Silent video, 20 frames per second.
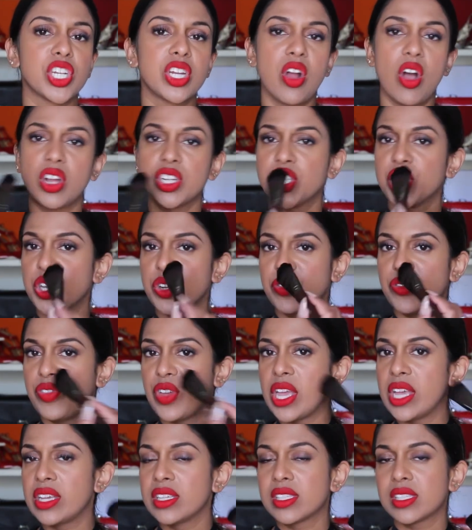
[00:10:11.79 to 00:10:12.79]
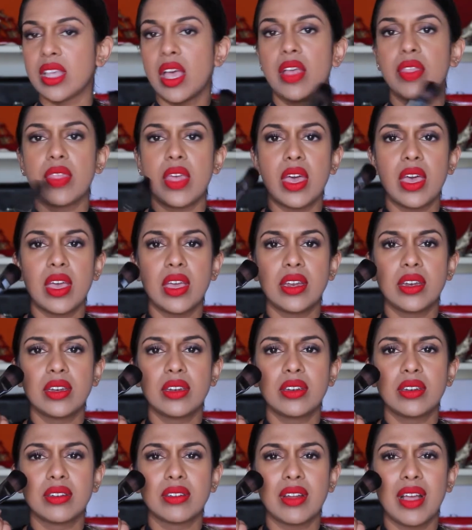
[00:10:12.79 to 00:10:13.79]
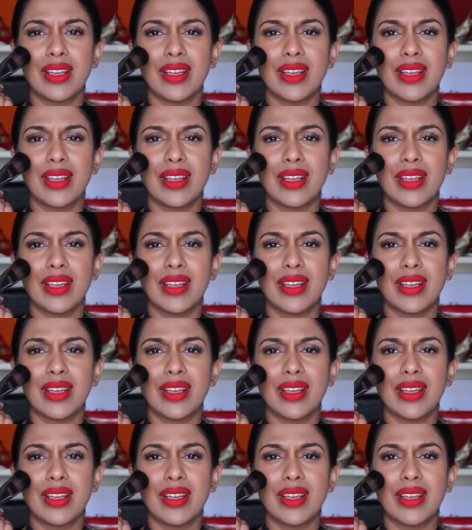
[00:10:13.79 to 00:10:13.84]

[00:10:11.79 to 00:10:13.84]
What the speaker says: it onto your face and then